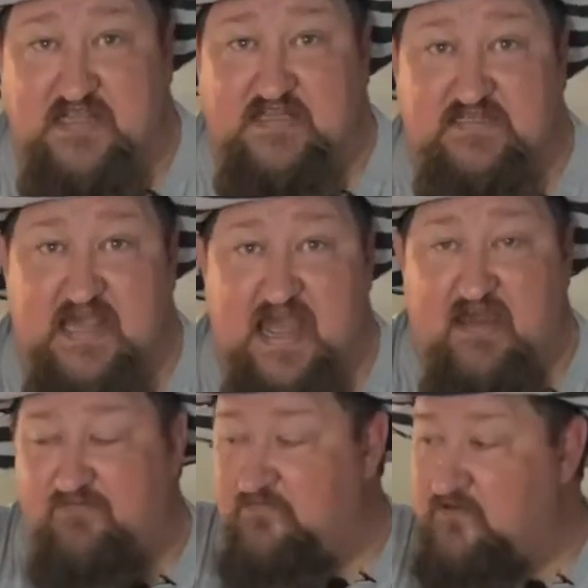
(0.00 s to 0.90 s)
this
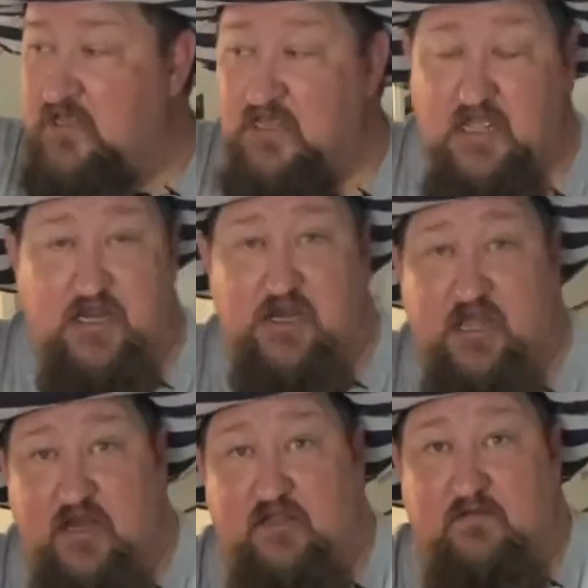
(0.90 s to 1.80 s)
half and you're
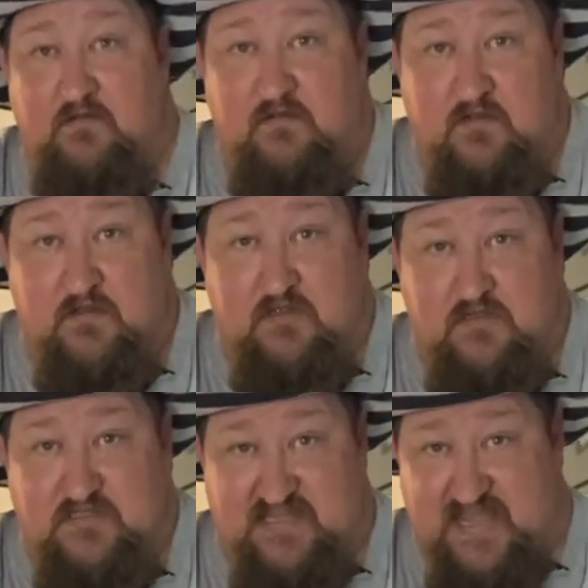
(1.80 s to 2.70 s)
gonna
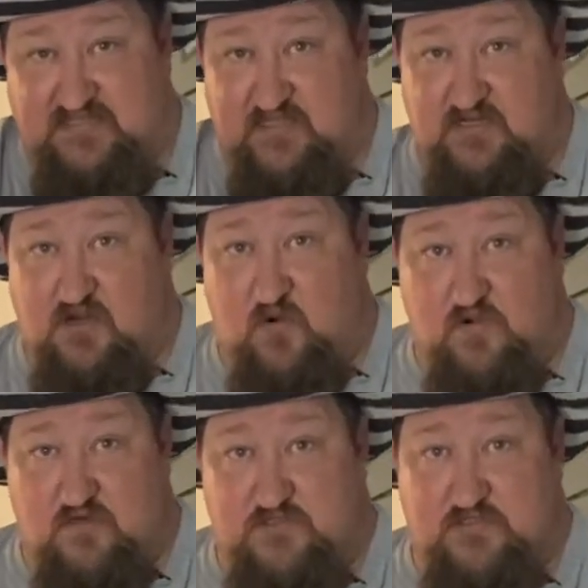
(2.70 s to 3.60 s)
slice it in
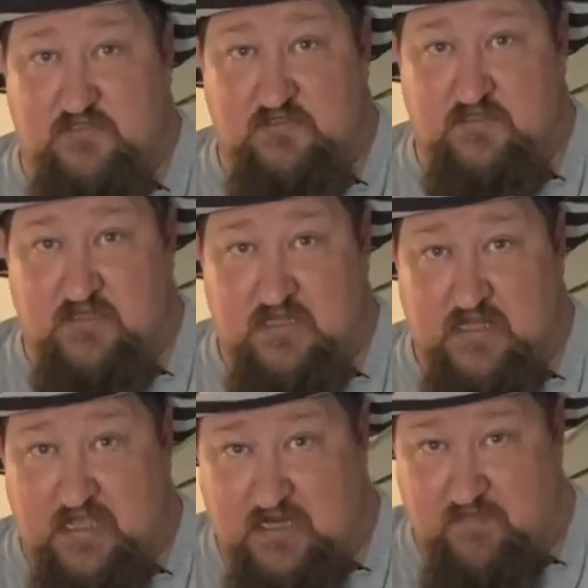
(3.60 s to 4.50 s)
quarters,
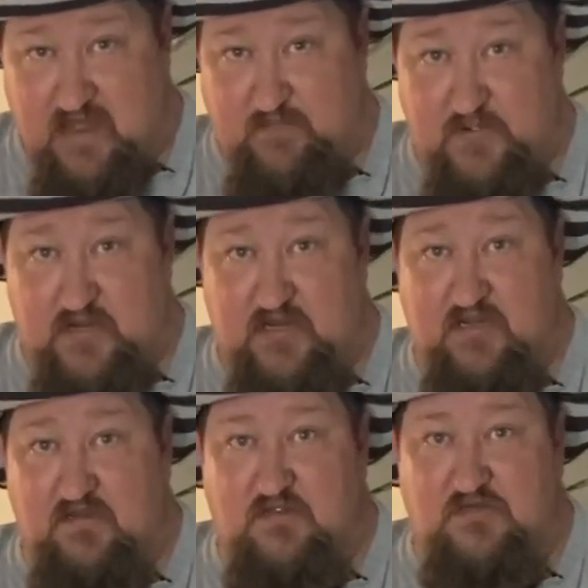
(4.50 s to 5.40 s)
and you might put it
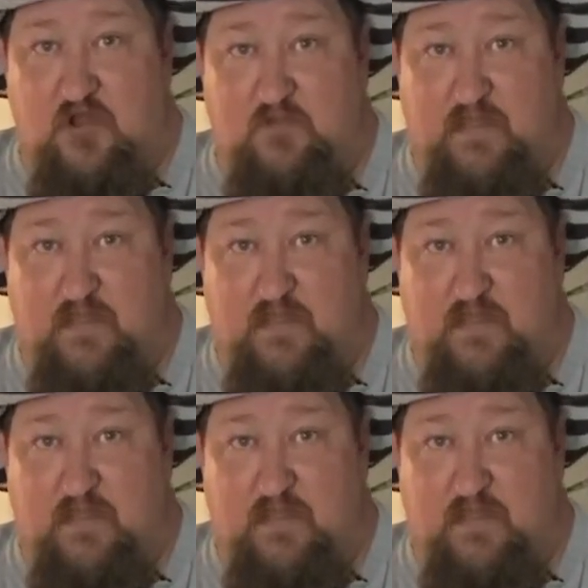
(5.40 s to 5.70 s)
in an adult